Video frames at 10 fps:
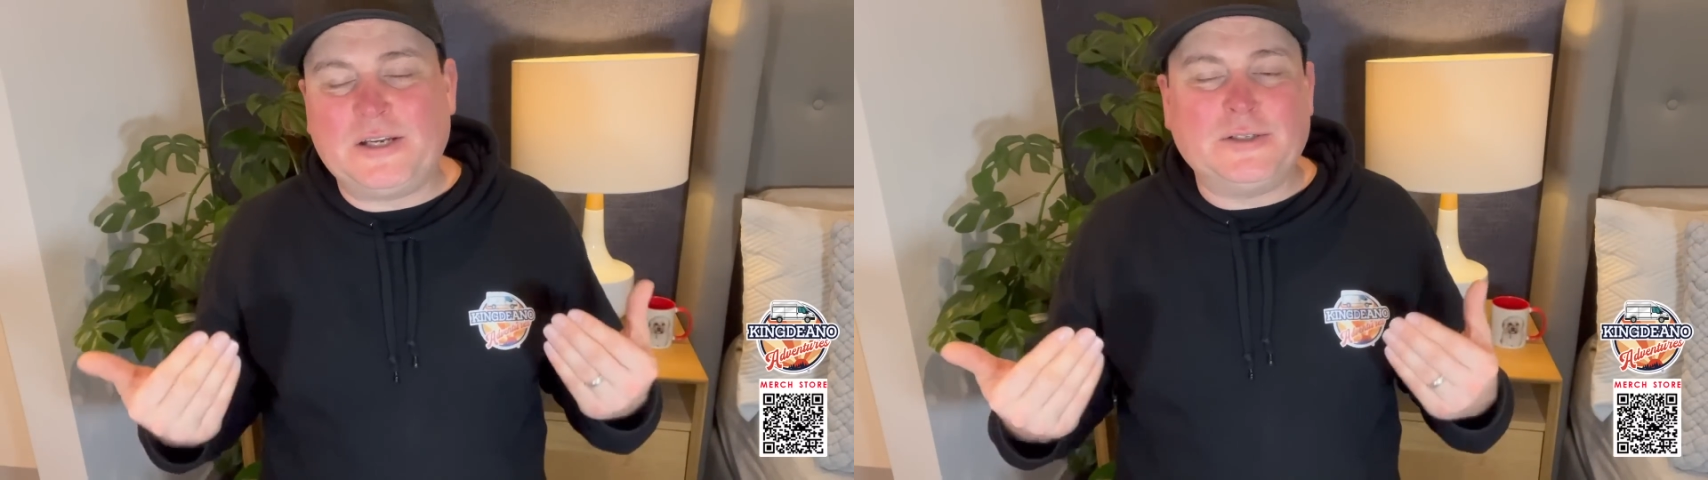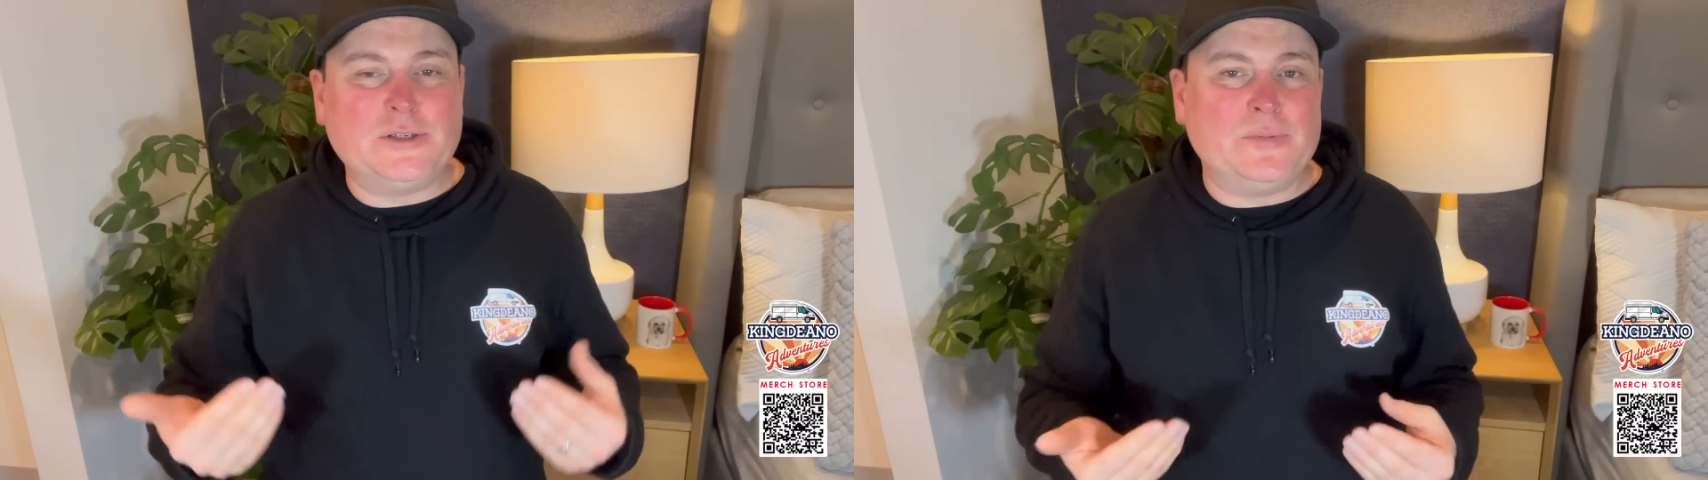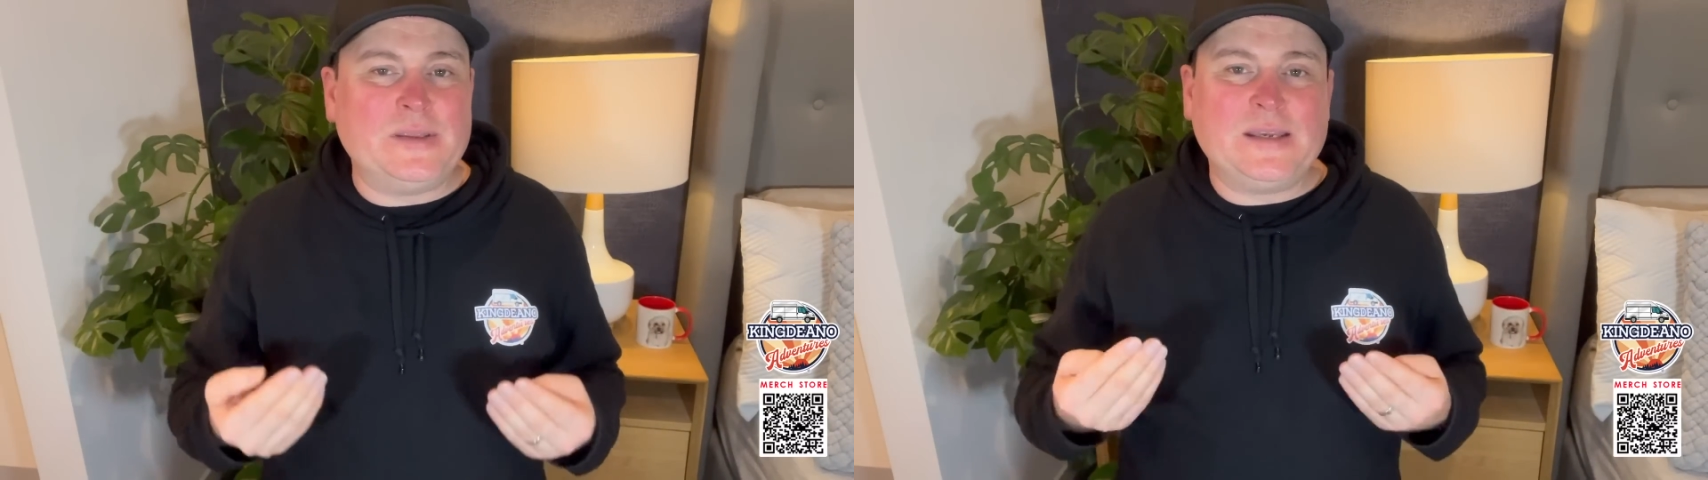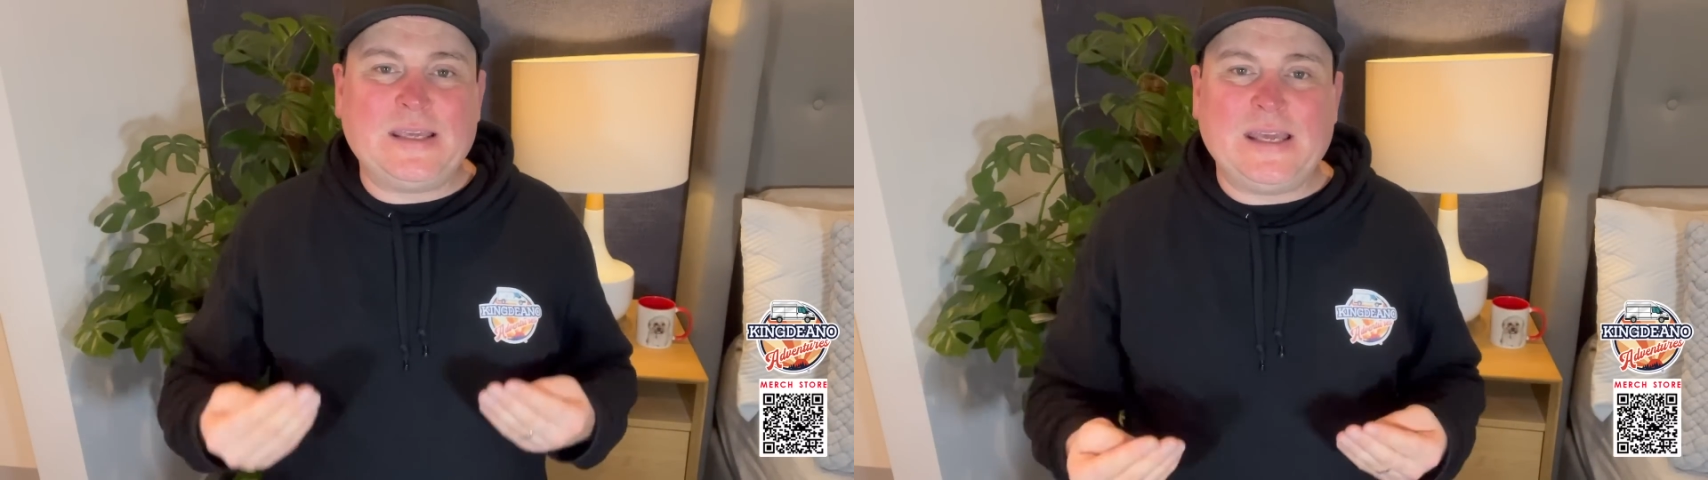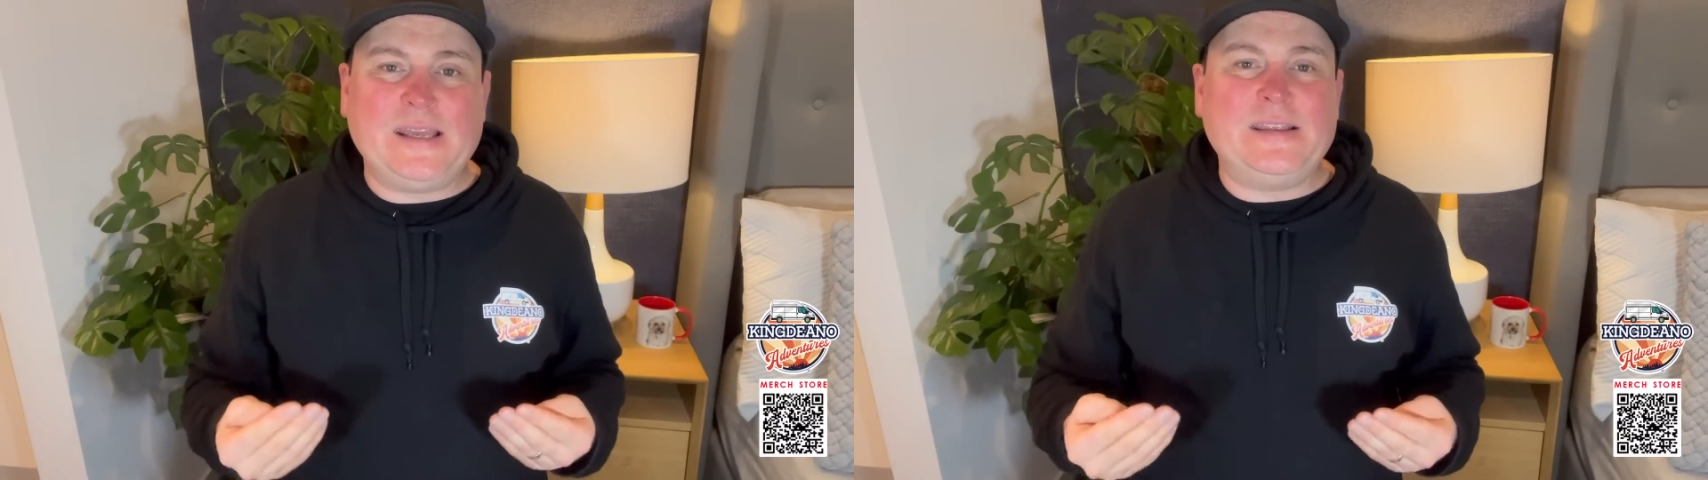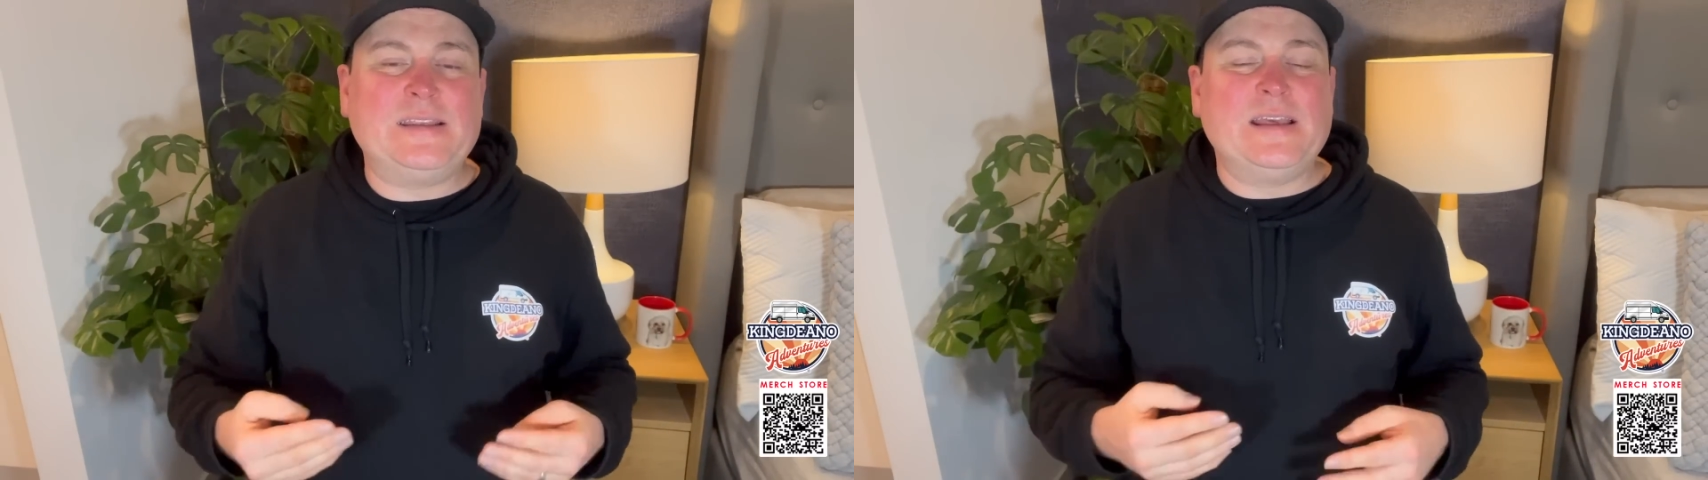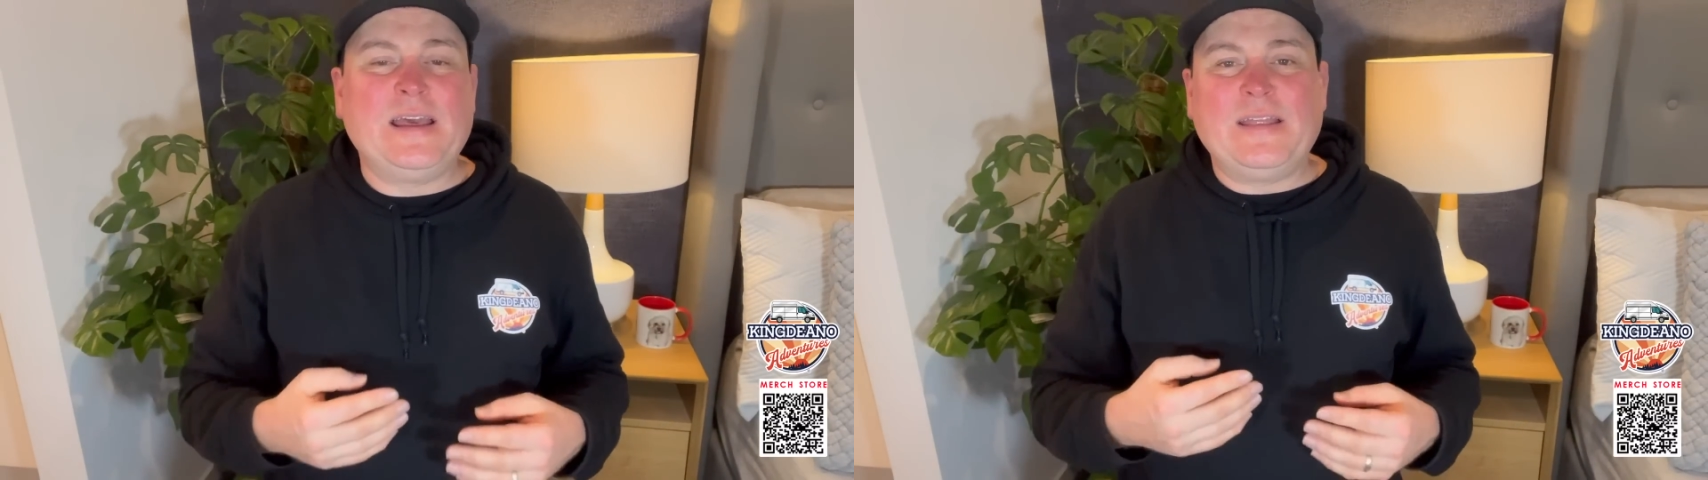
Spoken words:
can do with your kids